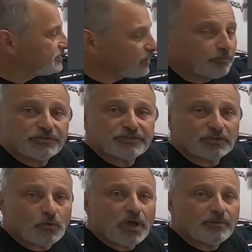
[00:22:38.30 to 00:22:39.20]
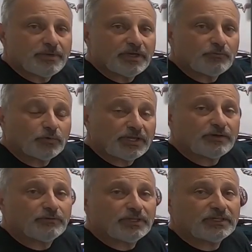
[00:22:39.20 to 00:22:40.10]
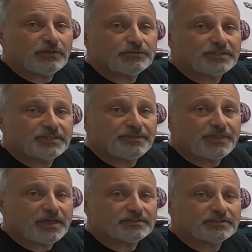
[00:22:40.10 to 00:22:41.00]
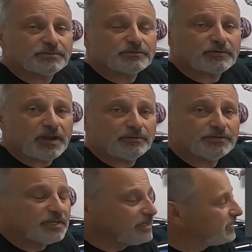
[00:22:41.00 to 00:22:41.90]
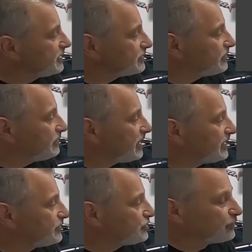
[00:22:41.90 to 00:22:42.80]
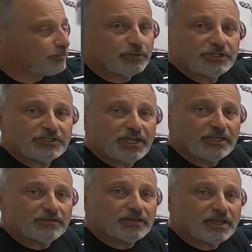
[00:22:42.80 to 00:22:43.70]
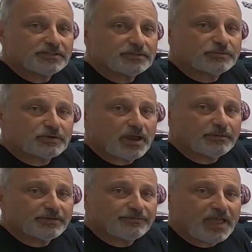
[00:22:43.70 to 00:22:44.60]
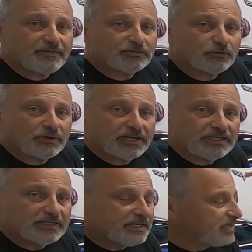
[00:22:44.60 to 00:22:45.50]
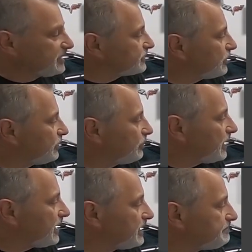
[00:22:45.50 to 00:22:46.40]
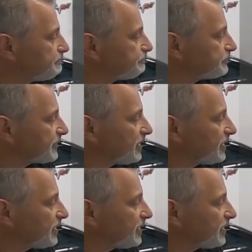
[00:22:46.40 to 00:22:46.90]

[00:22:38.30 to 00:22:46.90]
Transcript: just helps us quite a bit. We're getting really close to 10,000 subscribers, so I sure appreciate you guys subscribing if you haven't already. So, um,